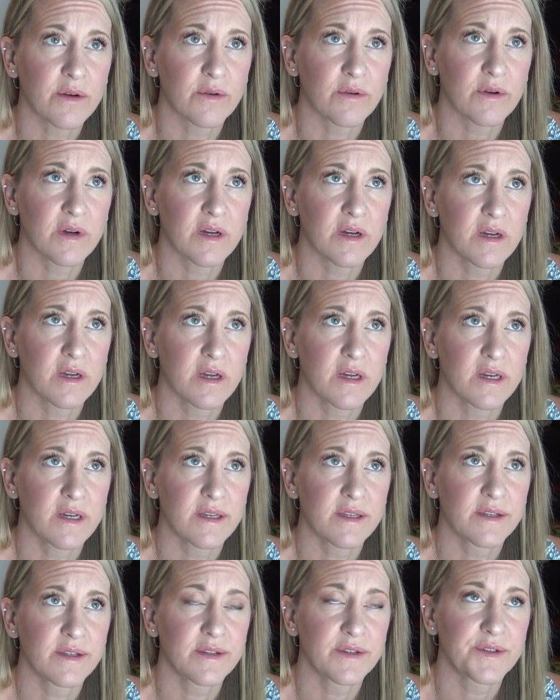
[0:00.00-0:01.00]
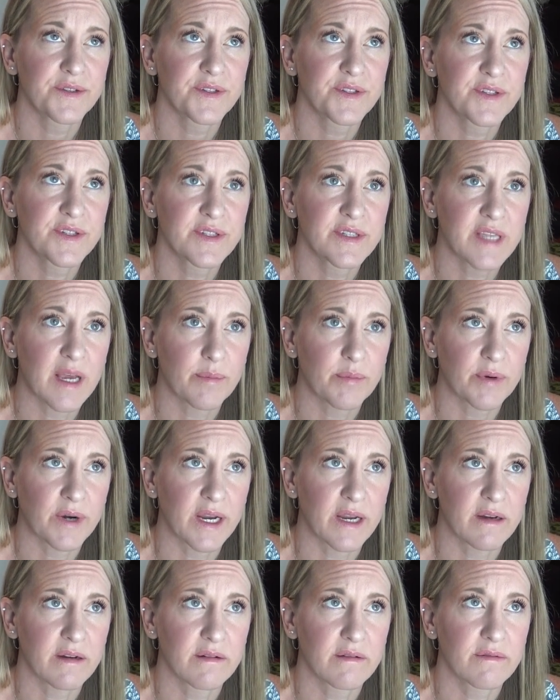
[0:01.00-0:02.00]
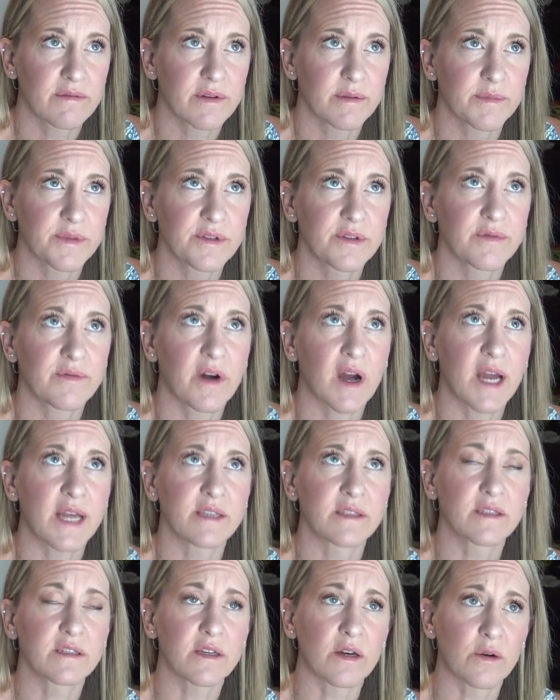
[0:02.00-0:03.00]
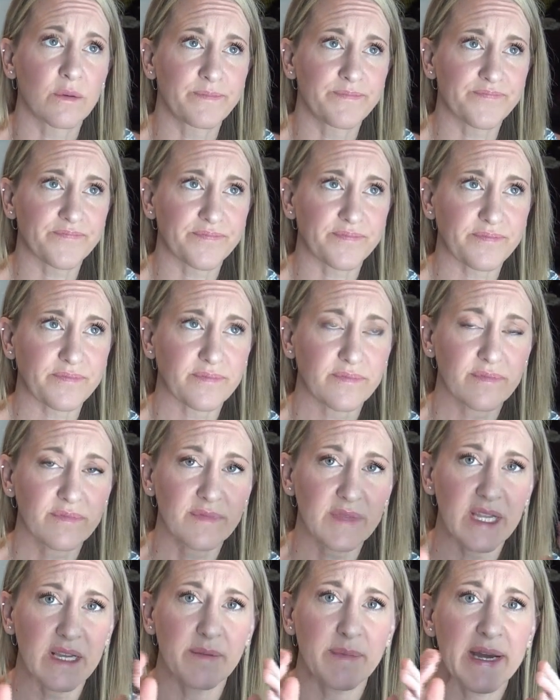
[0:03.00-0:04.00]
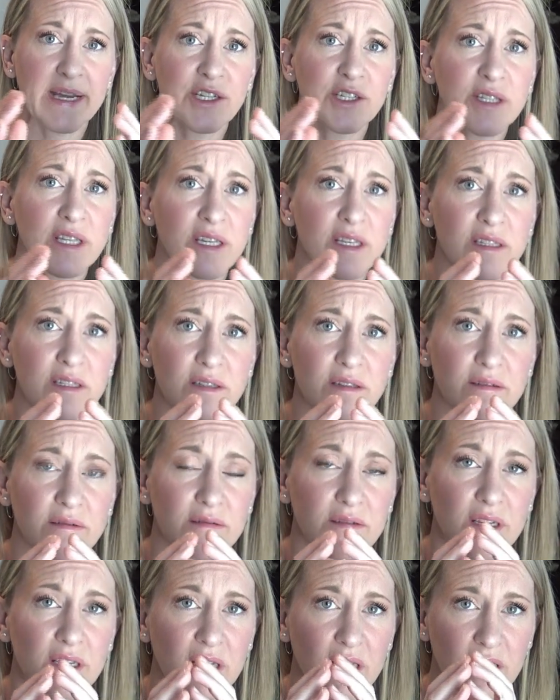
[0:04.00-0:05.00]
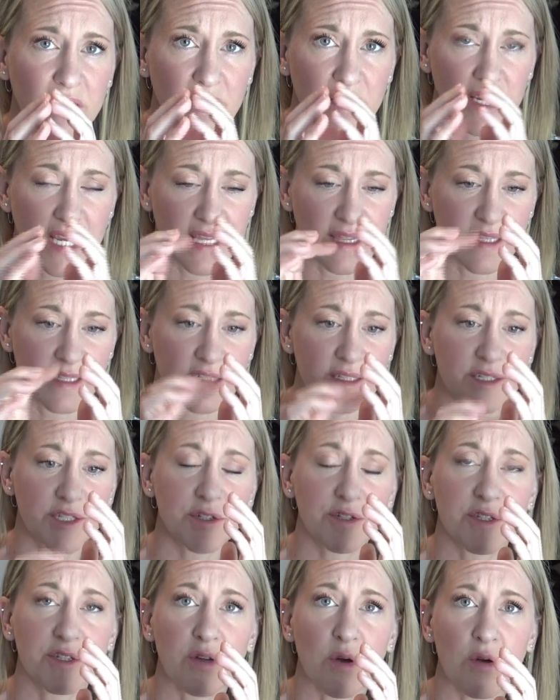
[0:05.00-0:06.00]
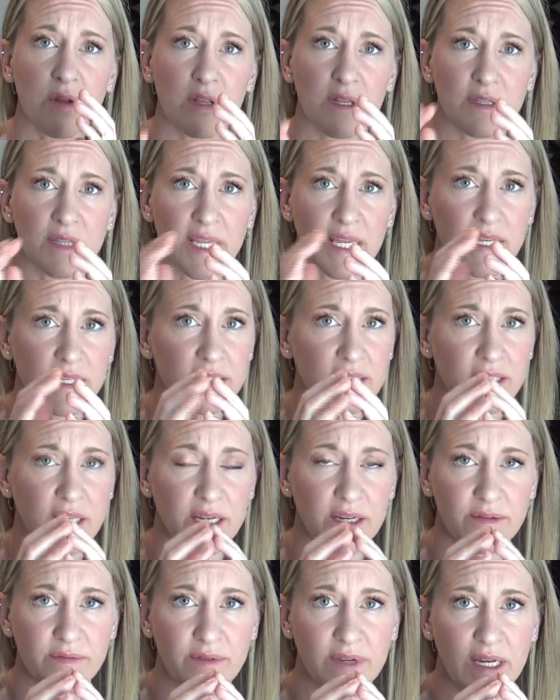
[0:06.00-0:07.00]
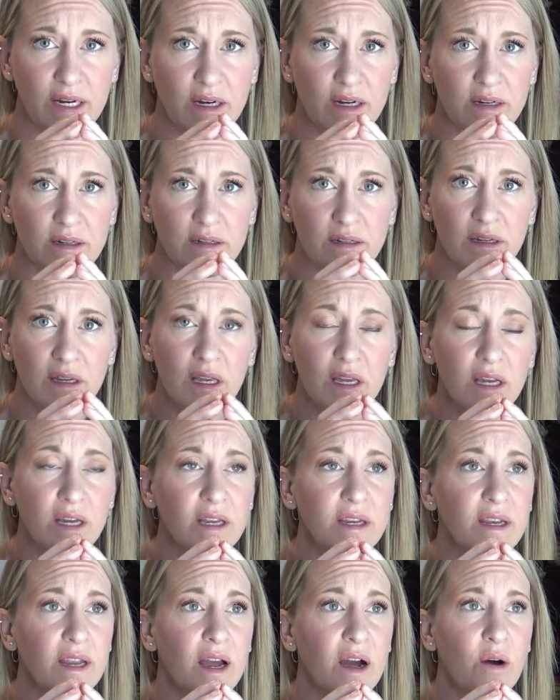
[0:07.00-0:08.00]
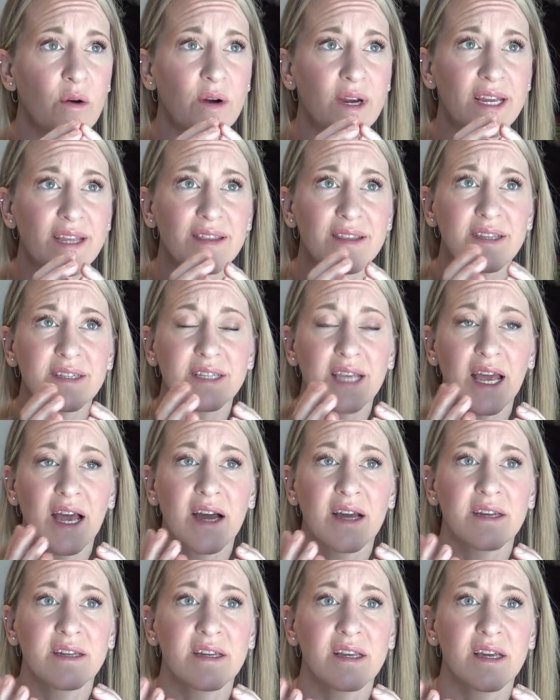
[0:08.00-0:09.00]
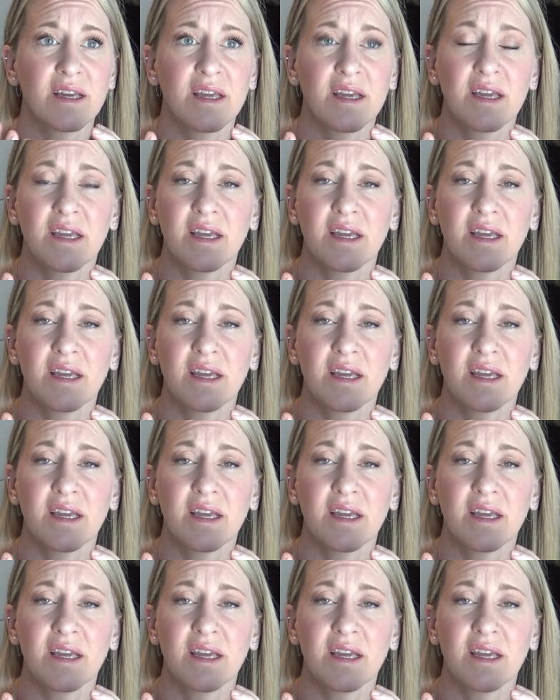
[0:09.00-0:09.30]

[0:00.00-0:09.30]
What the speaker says: you separate from the divine? So imagine this. Okay, this is your soul on the inside of here. Now, in this hand,